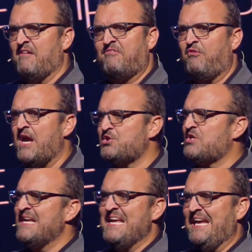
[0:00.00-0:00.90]
fresh
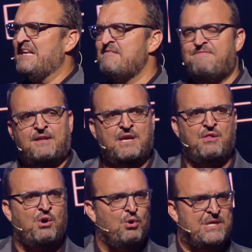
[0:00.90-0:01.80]
infilling of
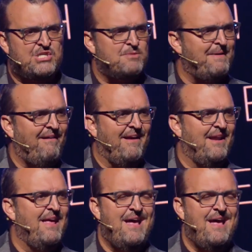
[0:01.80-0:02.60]
the Holy Spirit.